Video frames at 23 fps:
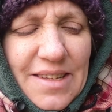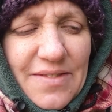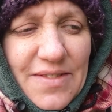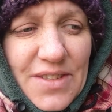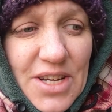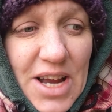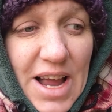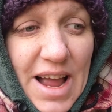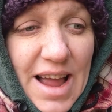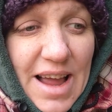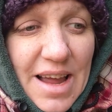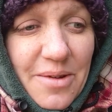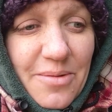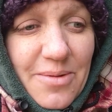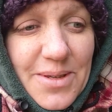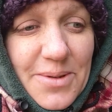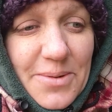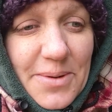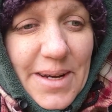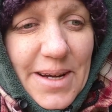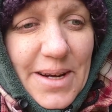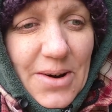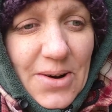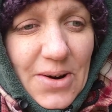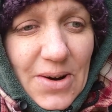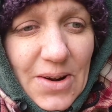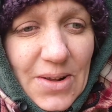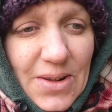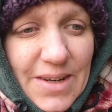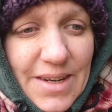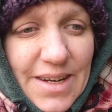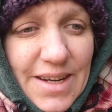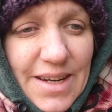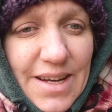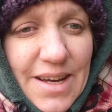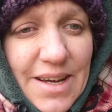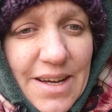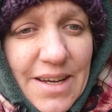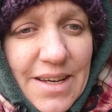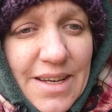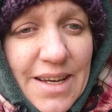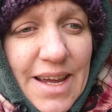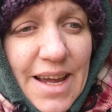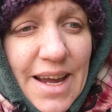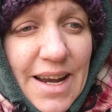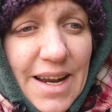Shy was a week early.
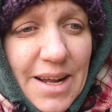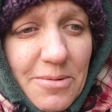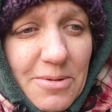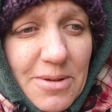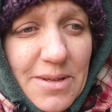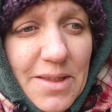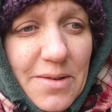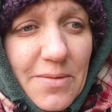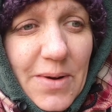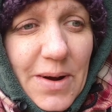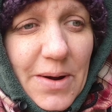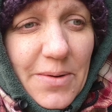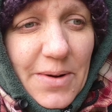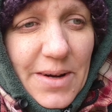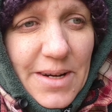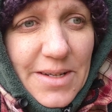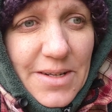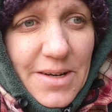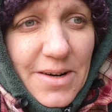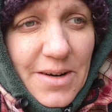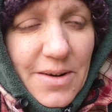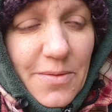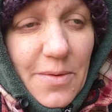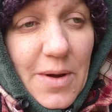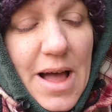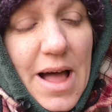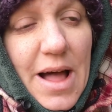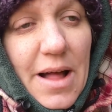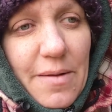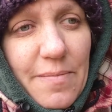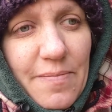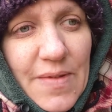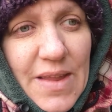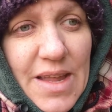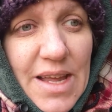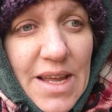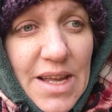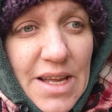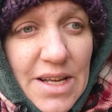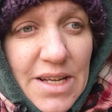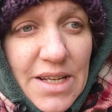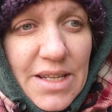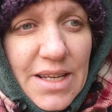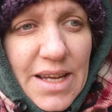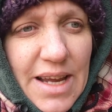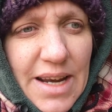Kitty was 3 weeks early. Well,
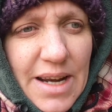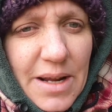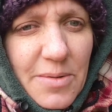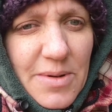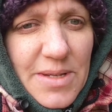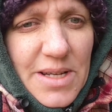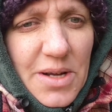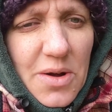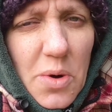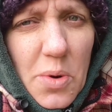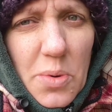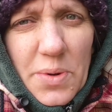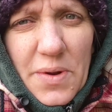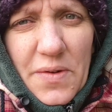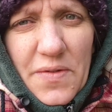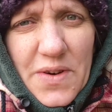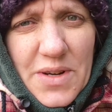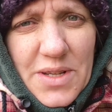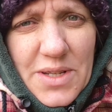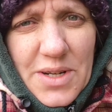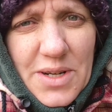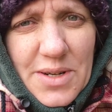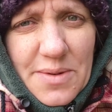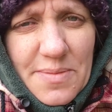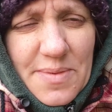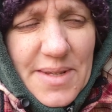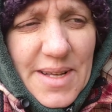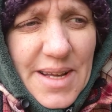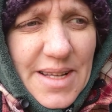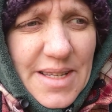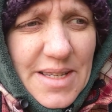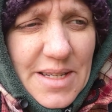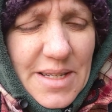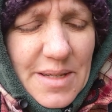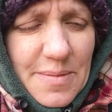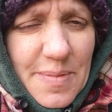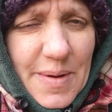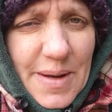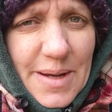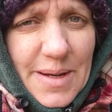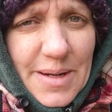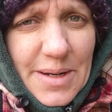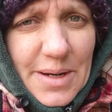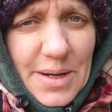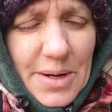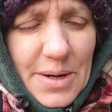Kitty was a whole different circumstances,
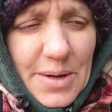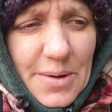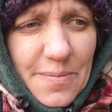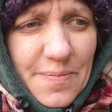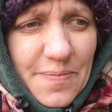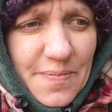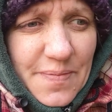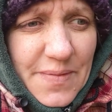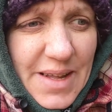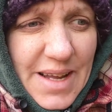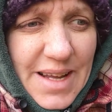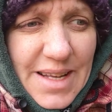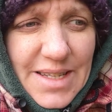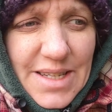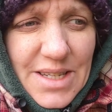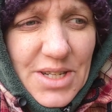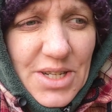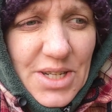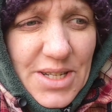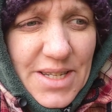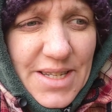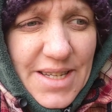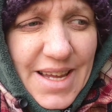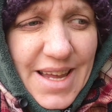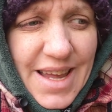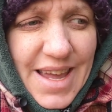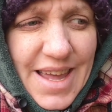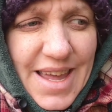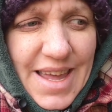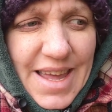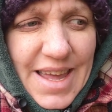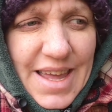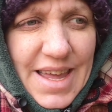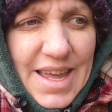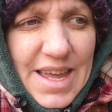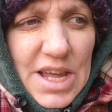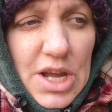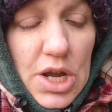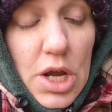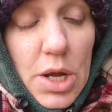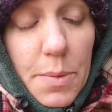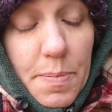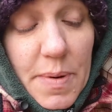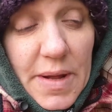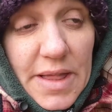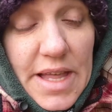but you know, it's just,
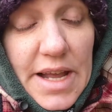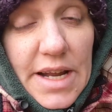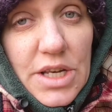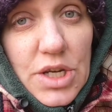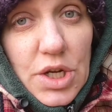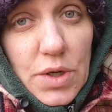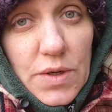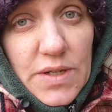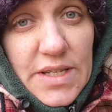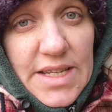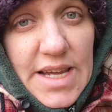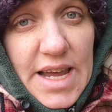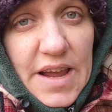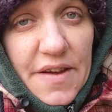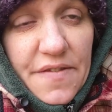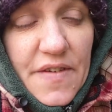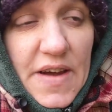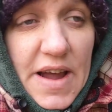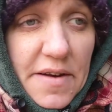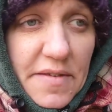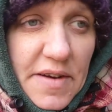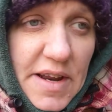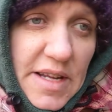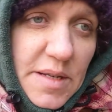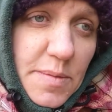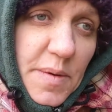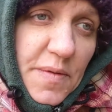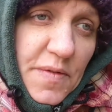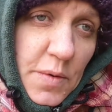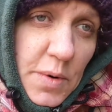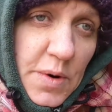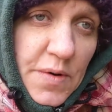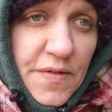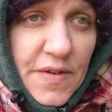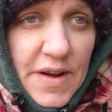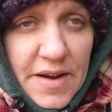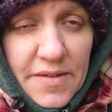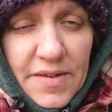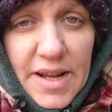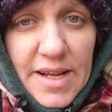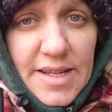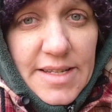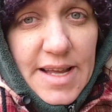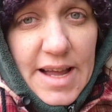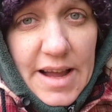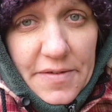but they do say 5 days before, 5
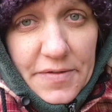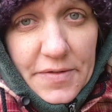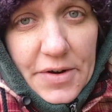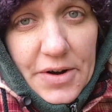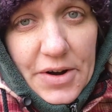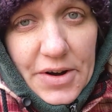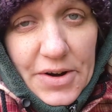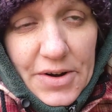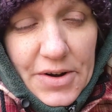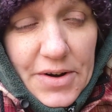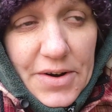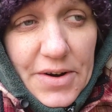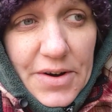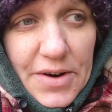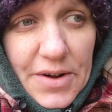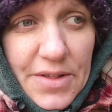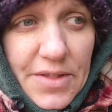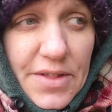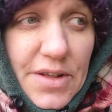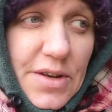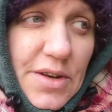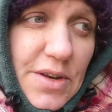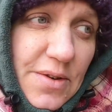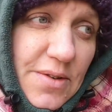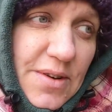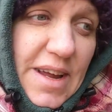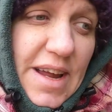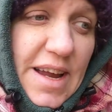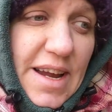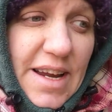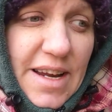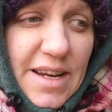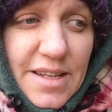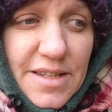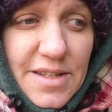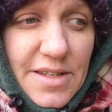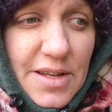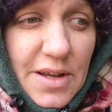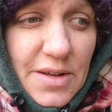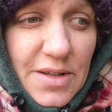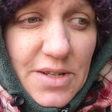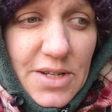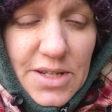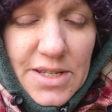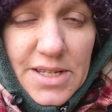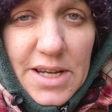days after the due date. So
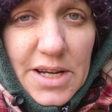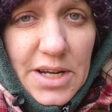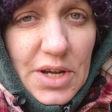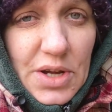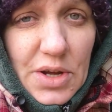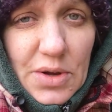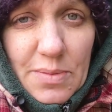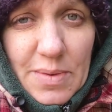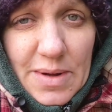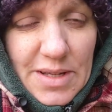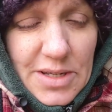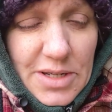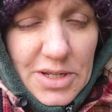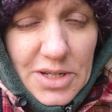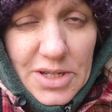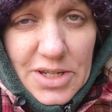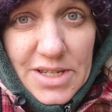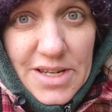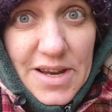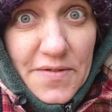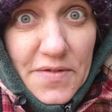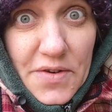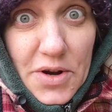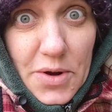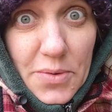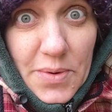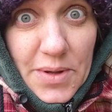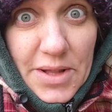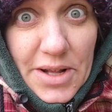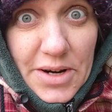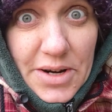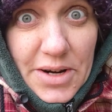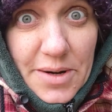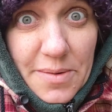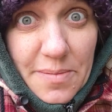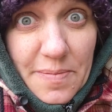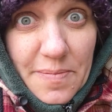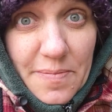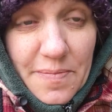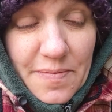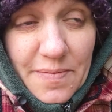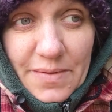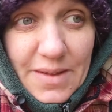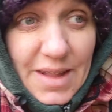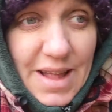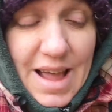just like humans, you just never know when they're going to
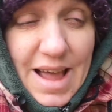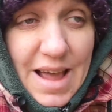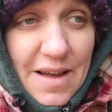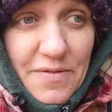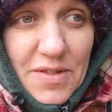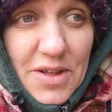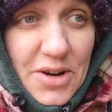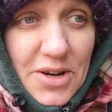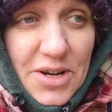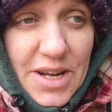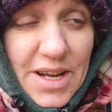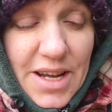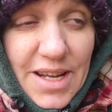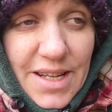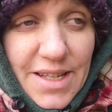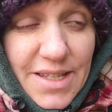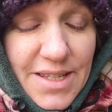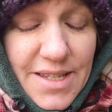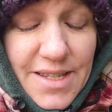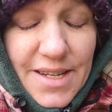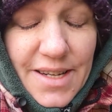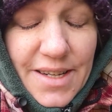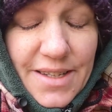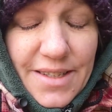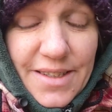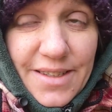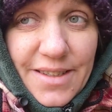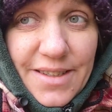have their kids.